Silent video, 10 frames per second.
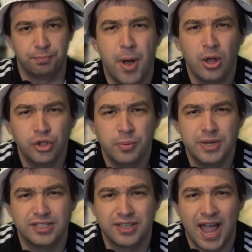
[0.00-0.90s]
Belgium
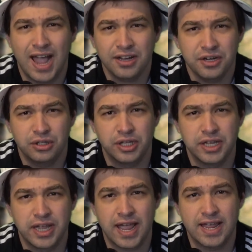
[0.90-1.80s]
is
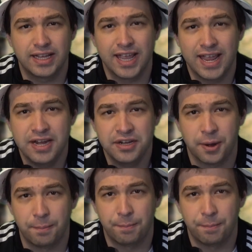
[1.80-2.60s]
technically a kingdom.